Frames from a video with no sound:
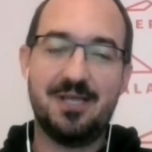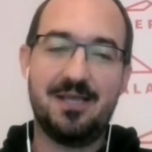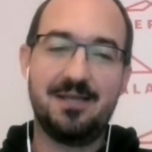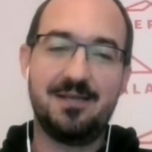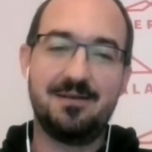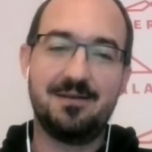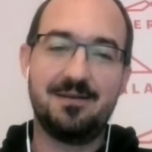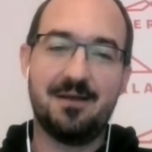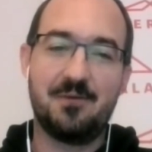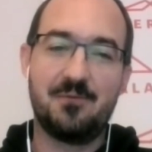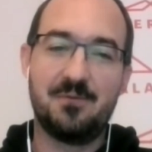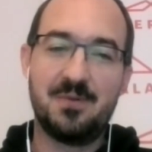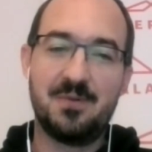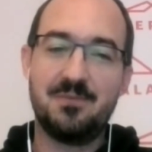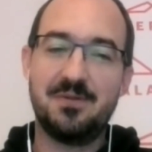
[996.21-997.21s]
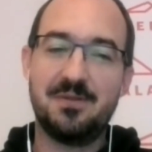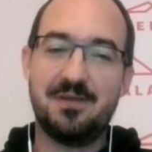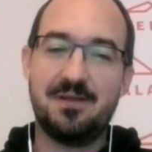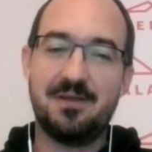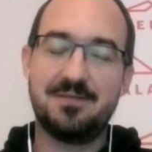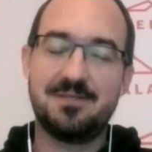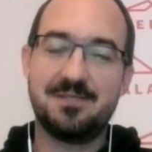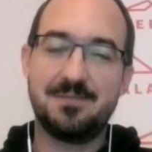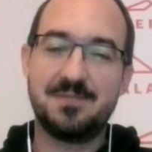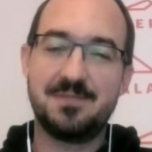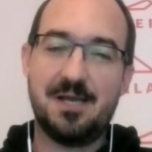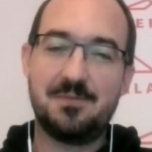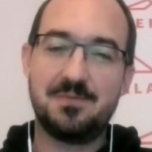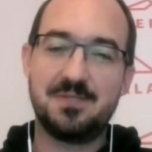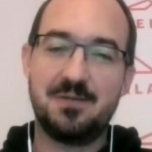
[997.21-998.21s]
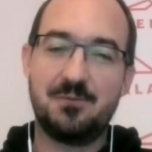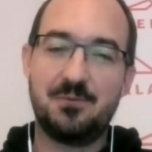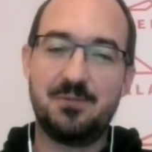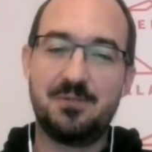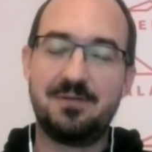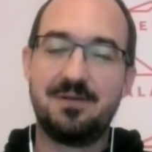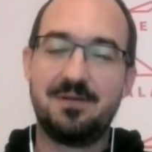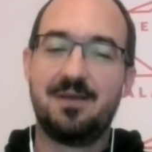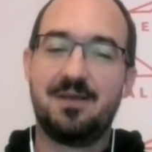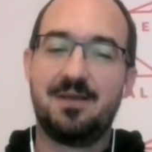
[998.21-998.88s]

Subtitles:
and I remember that sometimes I would